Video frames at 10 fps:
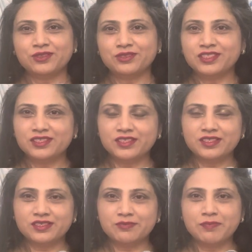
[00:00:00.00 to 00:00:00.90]
so this
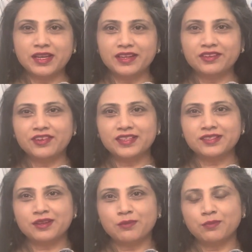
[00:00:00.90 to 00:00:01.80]
is my
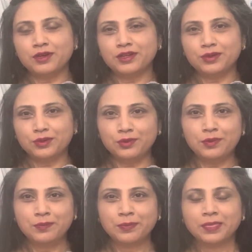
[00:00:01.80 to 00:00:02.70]
dress number
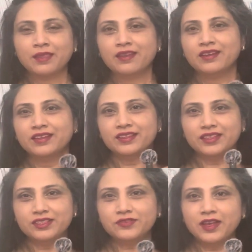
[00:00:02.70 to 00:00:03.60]
2.
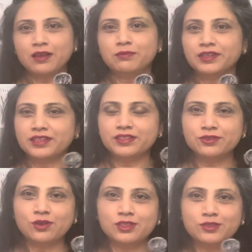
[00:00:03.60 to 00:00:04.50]
This fabric
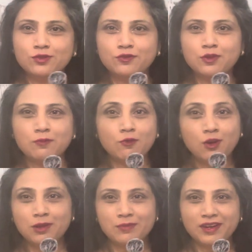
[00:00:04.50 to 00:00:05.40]
is also from
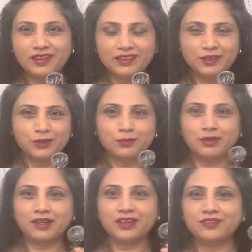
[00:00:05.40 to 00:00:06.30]
Walmart, can you
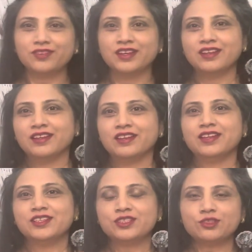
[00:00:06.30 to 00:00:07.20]
believe?
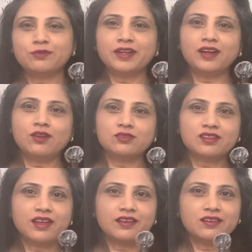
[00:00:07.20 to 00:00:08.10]
To me it
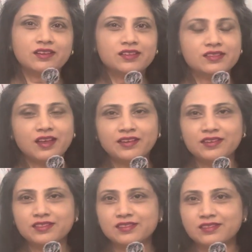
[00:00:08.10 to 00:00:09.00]
looks like a
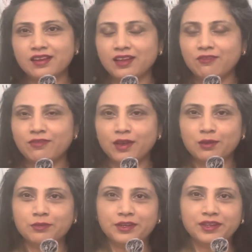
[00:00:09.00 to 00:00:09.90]
designer style
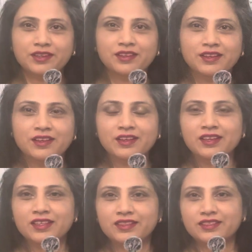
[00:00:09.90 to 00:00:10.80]
fabric.
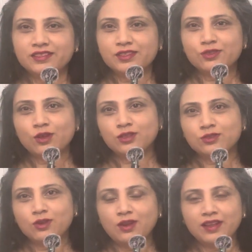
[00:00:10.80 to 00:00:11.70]
This is
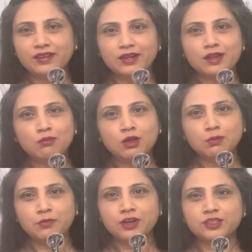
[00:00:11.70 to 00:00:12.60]
also like a
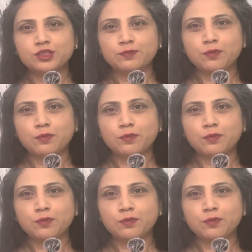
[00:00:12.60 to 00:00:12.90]
double brushed